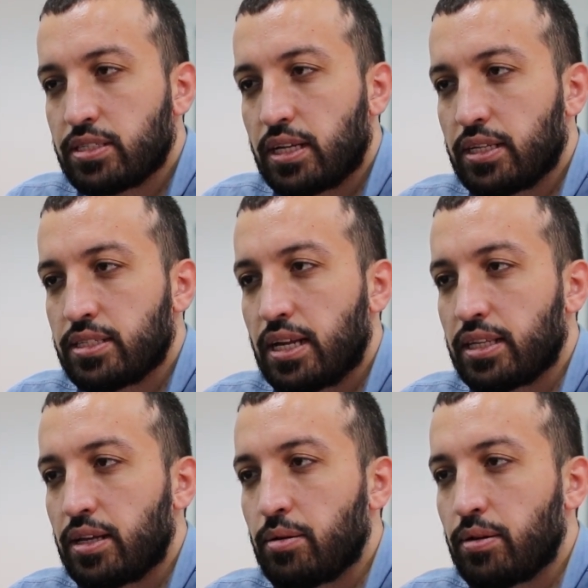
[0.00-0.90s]

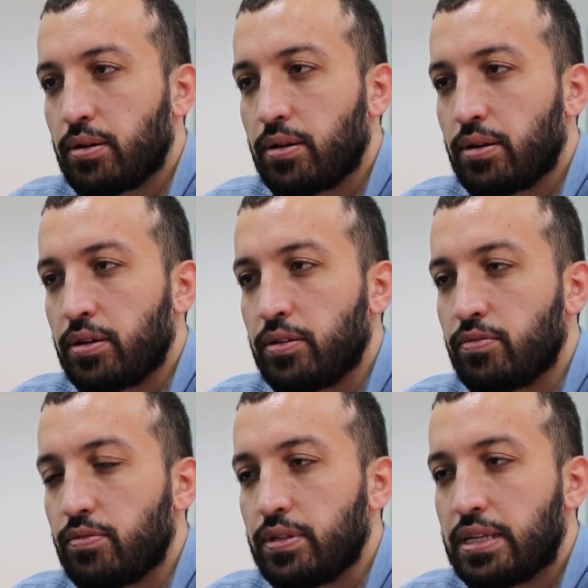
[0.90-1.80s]

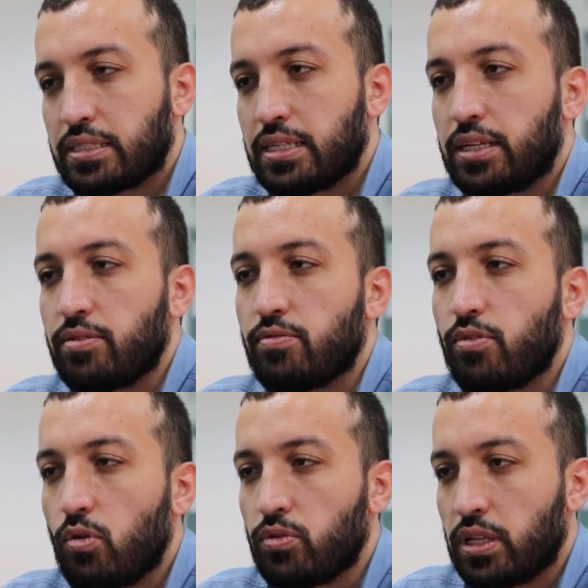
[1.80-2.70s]
It does not
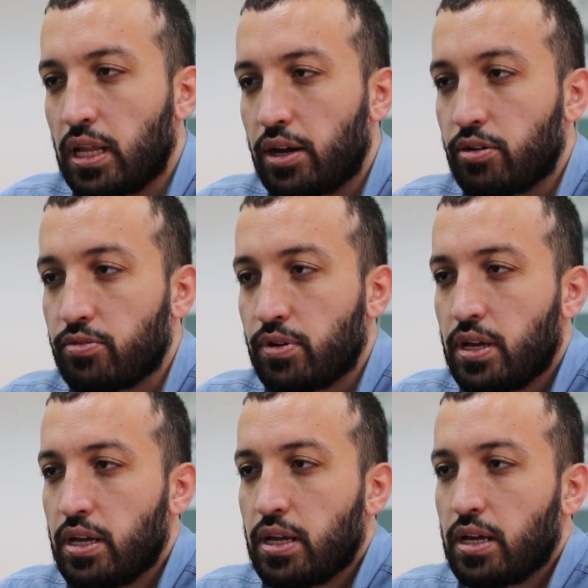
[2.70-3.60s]
involve a lot of
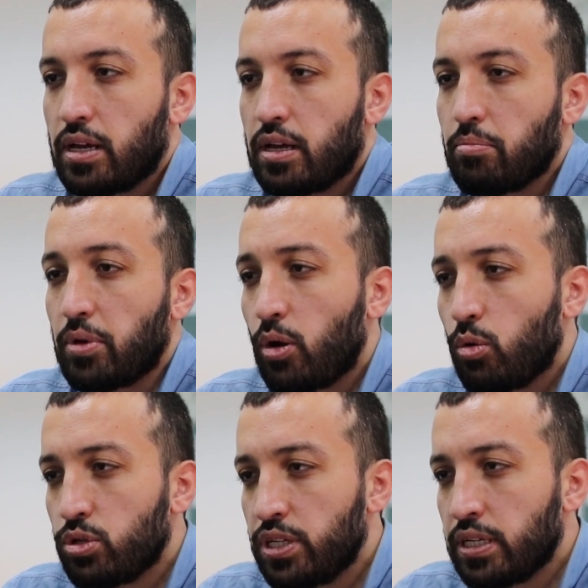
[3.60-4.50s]

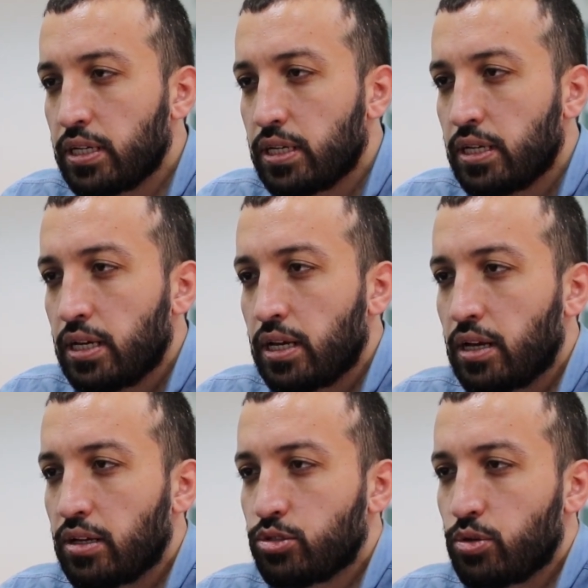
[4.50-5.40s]
coding,
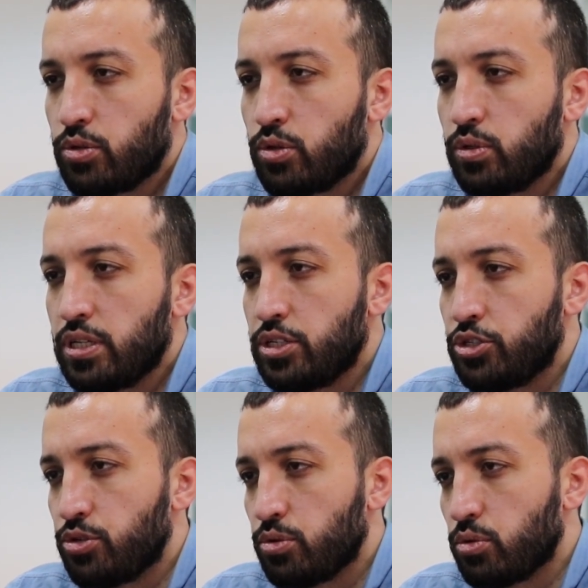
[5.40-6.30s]
so you don't need
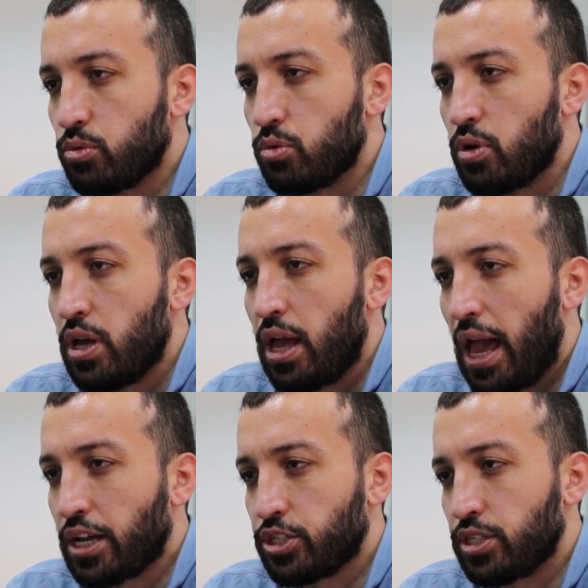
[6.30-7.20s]
to
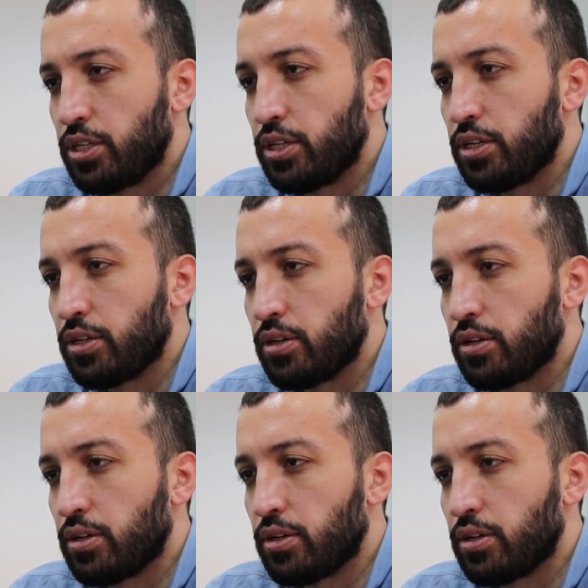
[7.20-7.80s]
actually